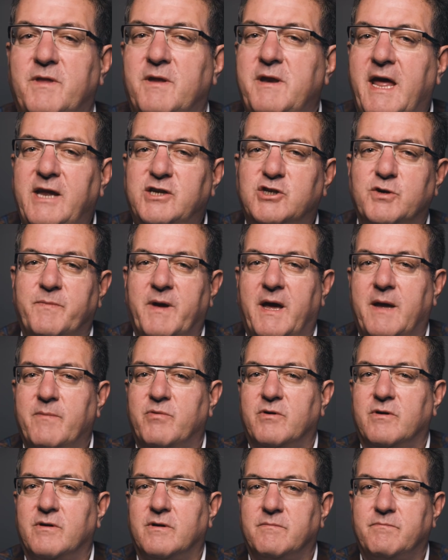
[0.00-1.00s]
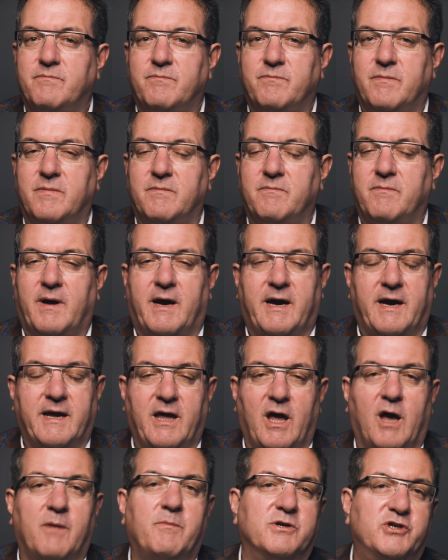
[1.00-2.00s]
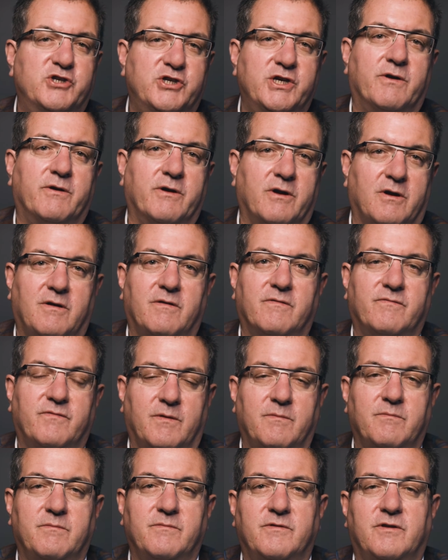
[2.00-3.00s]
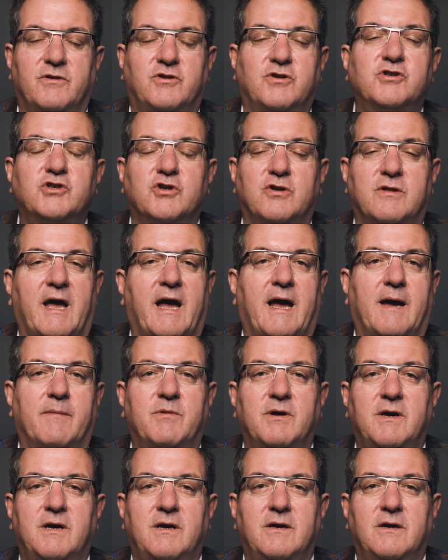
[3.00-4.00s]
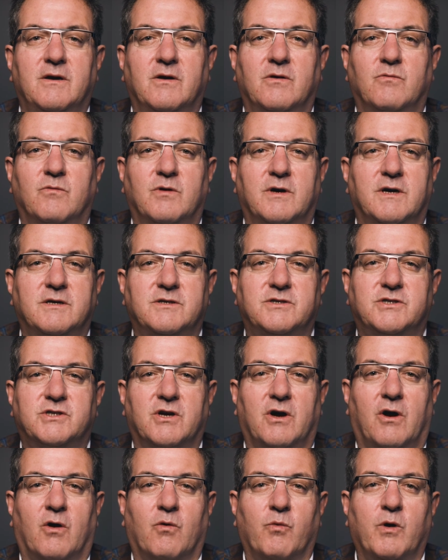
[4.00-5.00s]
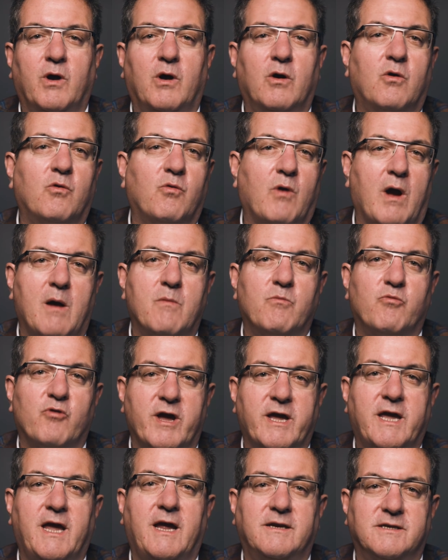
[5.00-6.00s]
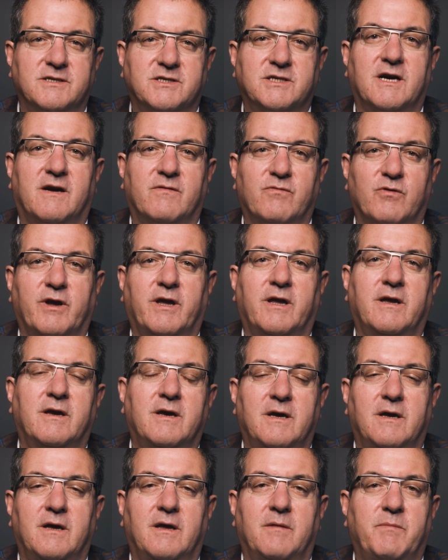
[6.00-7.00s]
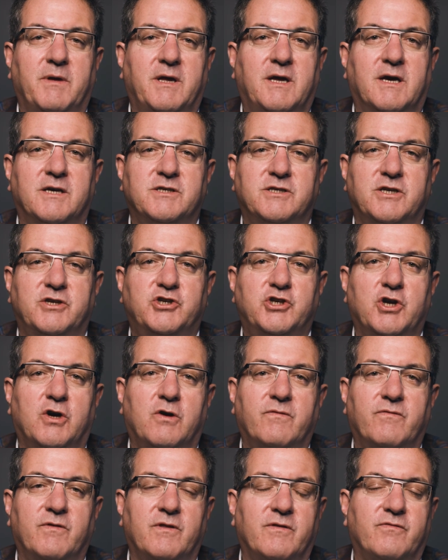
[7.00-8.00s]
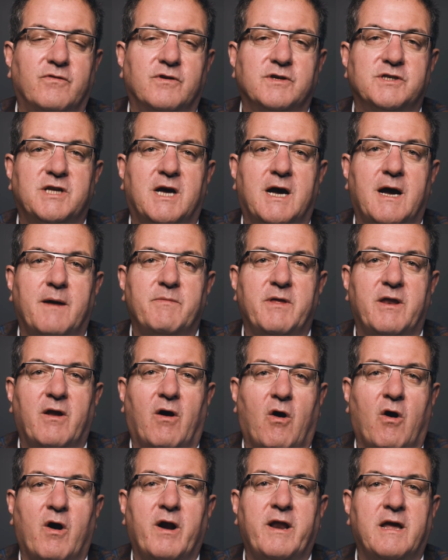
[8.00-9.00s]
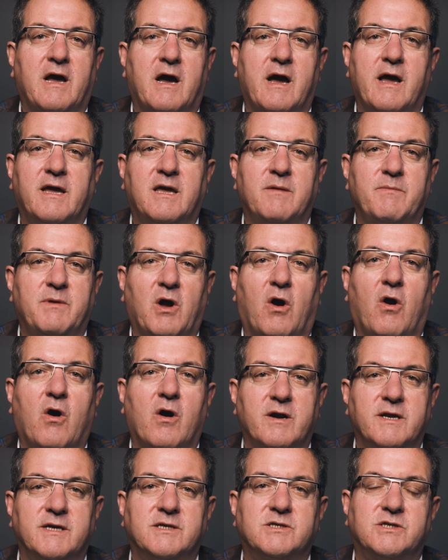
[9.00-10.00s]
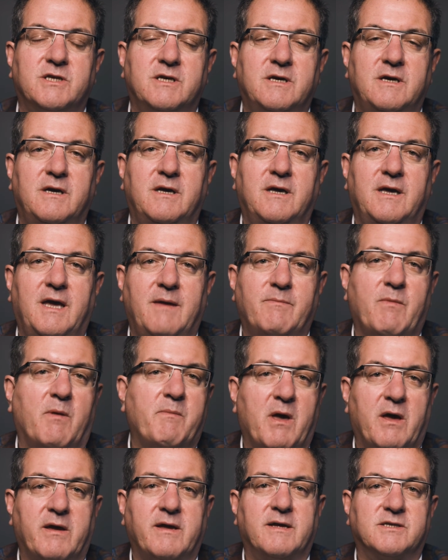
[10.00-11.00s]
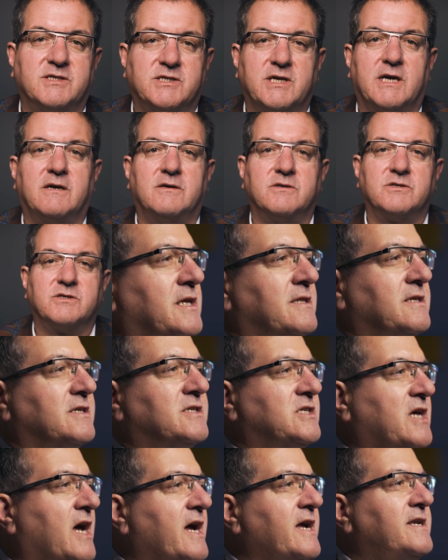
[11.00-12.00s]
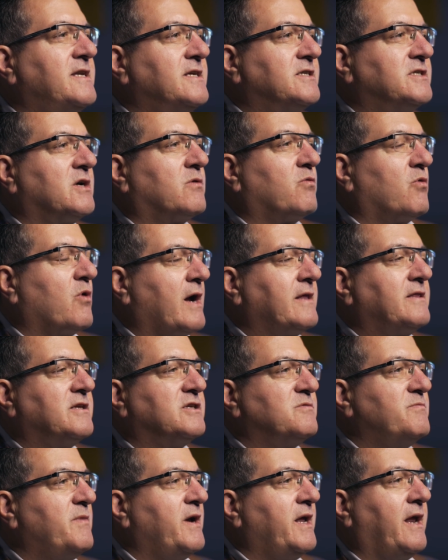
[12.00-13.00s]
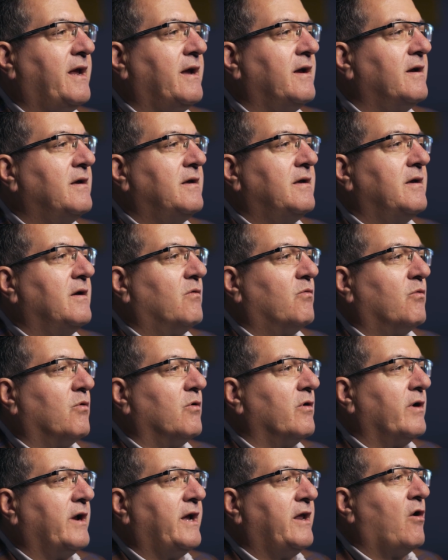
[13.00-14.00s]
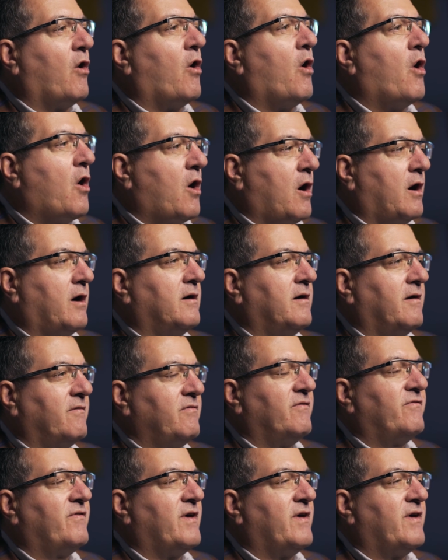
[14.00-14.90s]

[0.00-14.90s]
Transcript: The Nature paper by El-Bashir et al. From the Tushel lab was a real groundbreaking discovery because it showed for the first time that RNAi can be harnessed in mammalian cells. The scientists that were at this meeting were in awe of the